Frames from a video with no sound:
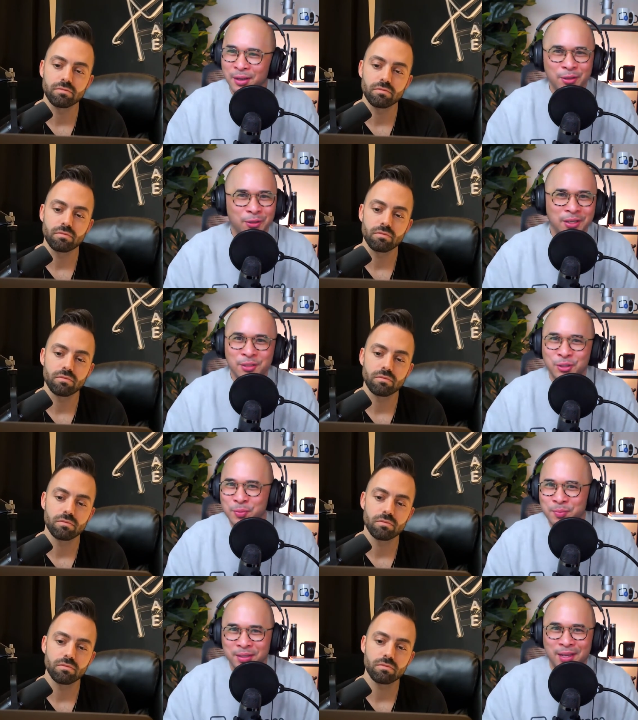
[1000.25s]
Speaker 1: you
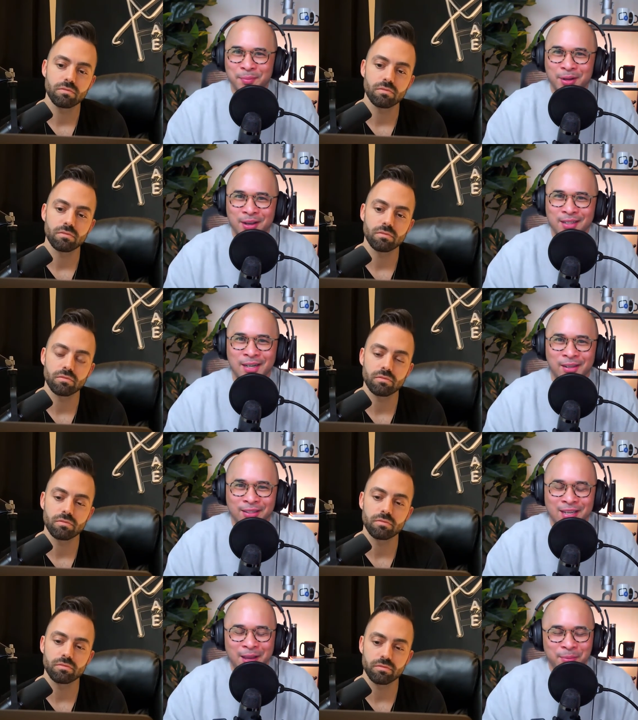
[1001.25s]
consume this type of content all
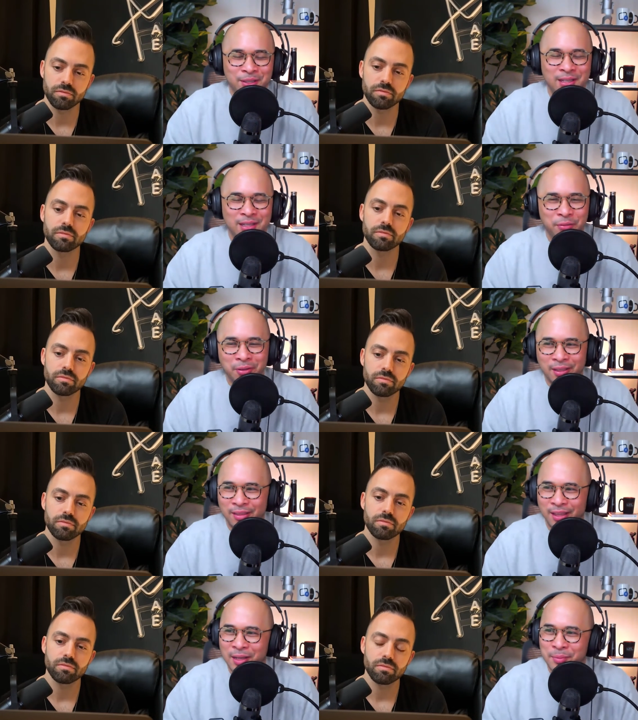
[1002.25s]
the time. You just never really
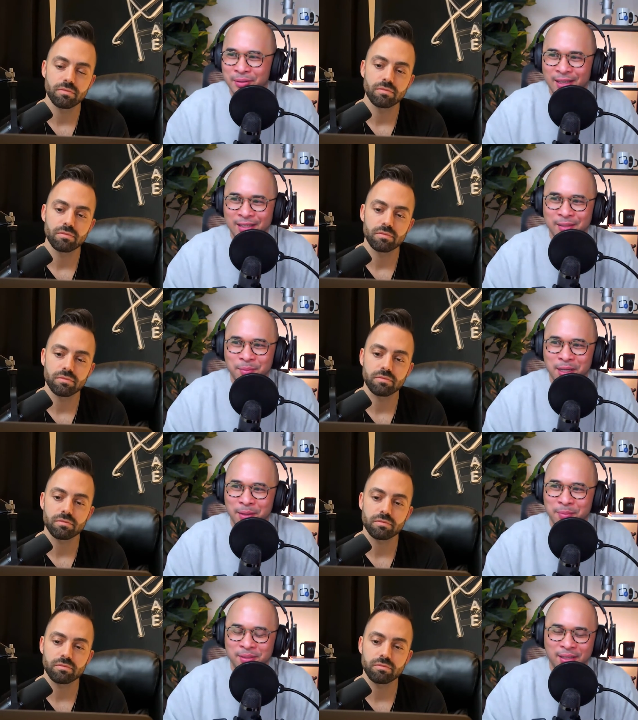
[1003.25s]
think about that
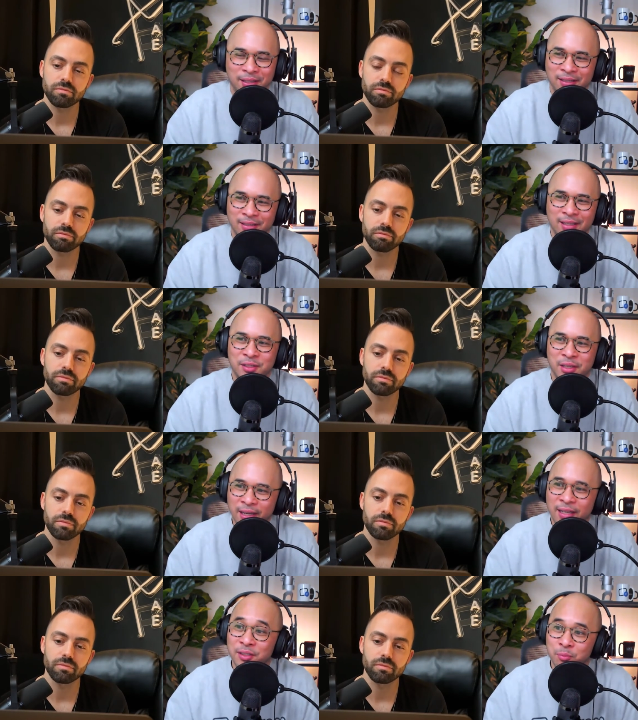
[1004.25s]
sometimes. Like it's
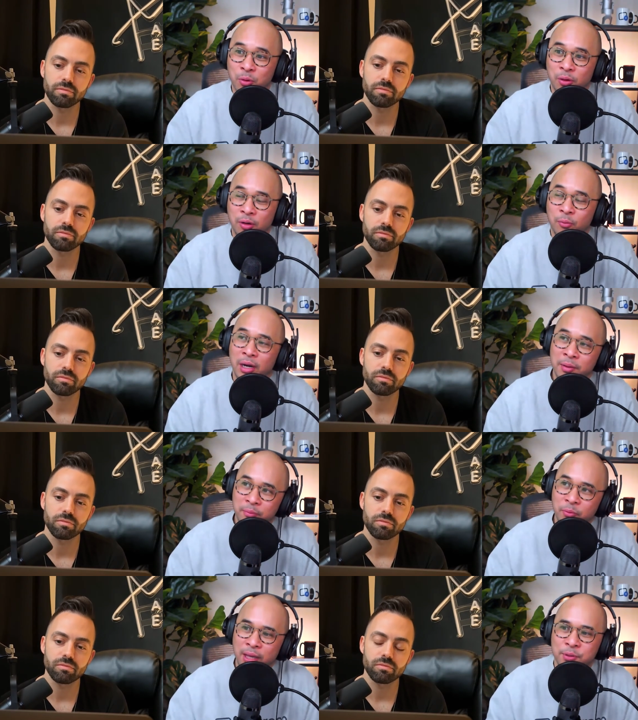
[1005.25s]
it is more when
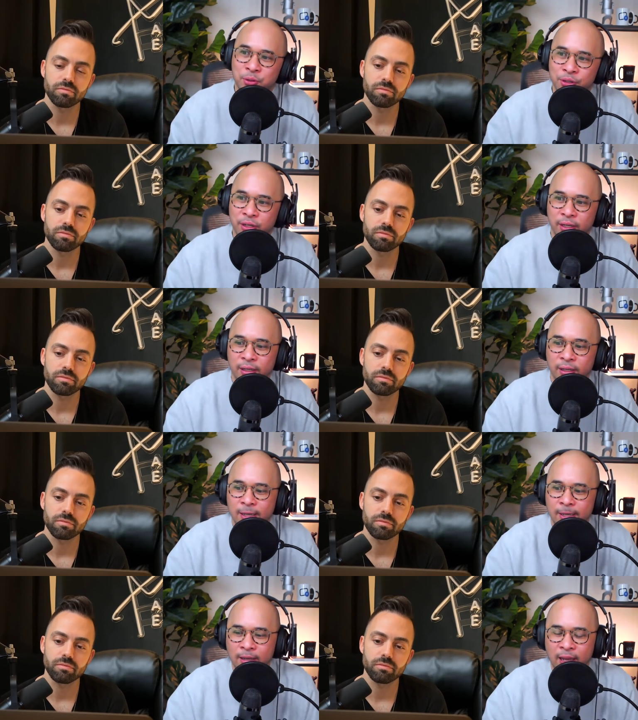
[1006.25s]
I'm when I'm searching
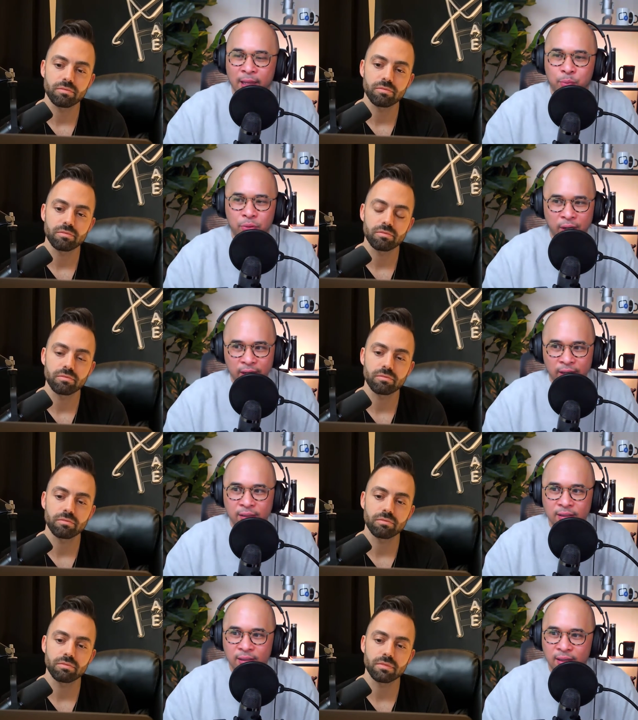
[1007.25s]
a
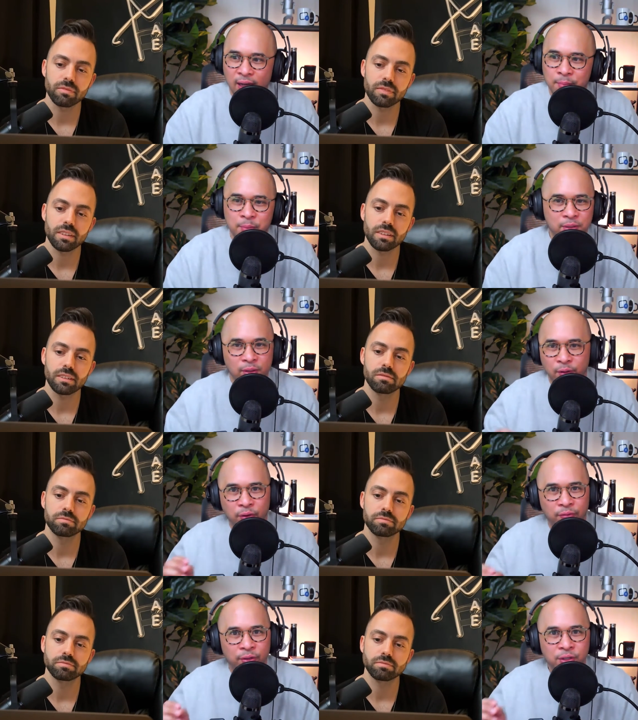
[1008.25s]
product, I'm just looking
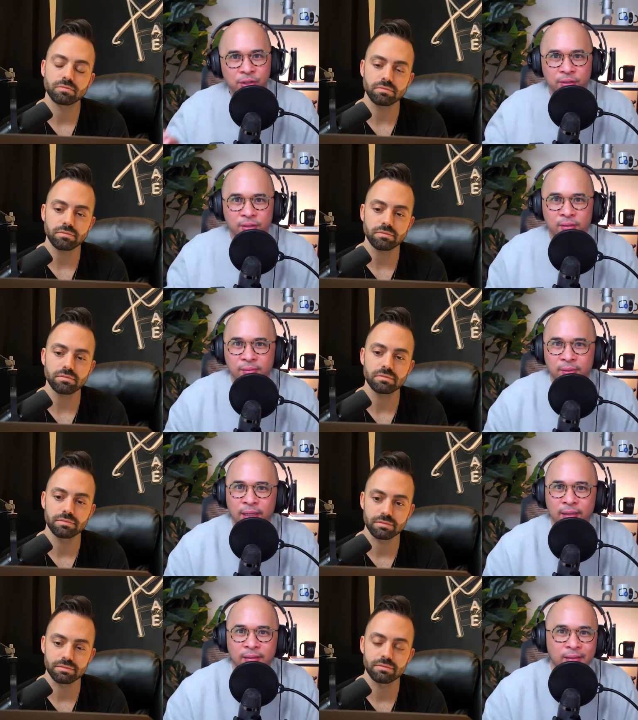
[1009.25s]
for features.
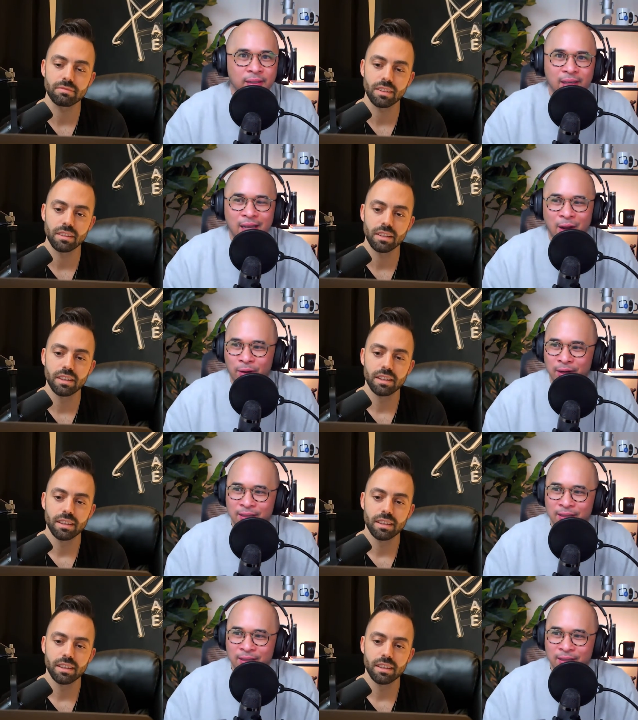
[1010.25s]
Like I want to